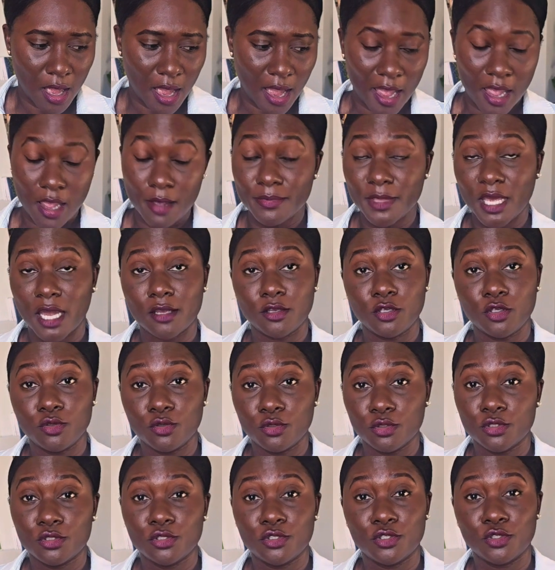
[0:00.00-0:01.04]
I am not
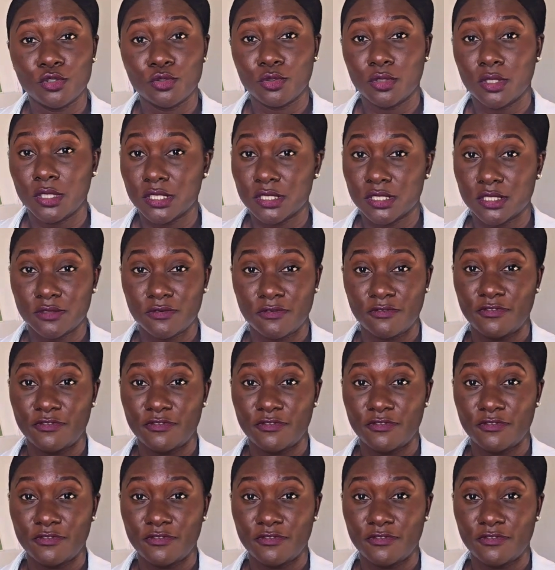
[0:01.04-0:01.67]
used to this